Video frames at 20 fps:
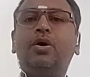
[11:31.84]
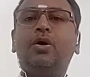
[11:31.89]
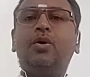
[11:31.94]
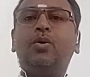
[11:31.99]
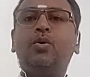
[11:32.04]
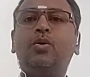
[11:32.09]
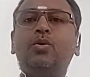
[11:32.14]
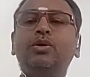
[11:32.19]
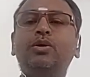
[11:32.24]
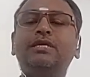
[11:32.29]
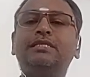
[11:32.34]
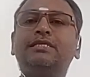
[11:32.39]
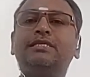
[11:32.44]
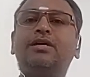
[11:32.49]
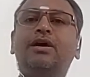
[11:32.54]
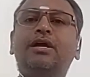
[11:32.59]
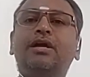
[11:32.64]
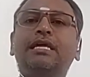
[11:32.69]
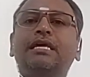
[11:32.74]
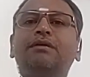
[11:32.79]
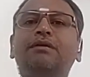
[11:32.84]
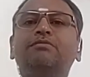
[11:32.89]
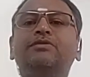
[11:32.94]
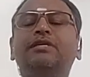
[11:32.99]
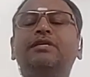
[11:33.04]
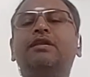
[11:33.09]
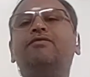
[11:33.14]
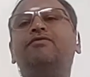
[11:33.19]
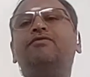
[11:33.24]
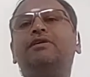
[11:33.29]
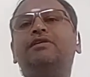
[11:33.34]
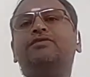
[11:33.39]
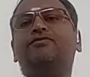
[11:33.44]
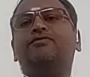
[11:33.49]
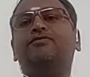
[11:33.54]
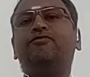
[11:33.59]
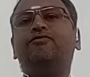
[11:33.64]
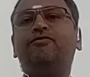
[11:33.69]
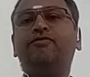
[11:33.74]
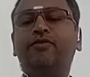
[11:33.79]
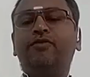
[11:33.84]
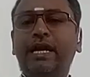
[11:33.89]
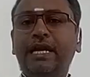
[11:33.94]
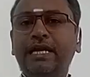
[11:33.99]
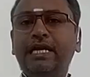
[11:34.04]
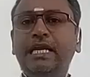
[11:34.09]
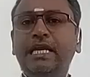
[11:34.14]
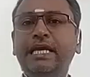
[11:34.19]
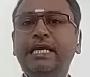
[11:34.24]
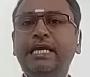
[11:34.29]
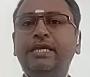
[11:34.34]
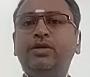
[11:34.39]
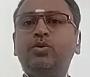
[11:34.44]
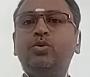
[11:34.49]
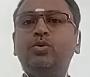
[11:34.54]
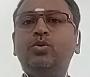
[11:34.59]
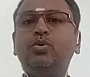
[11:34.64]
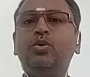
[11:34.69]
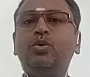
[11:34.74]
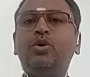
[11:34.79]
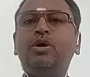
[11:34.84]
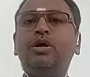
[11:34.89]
who is calling himself as friendly to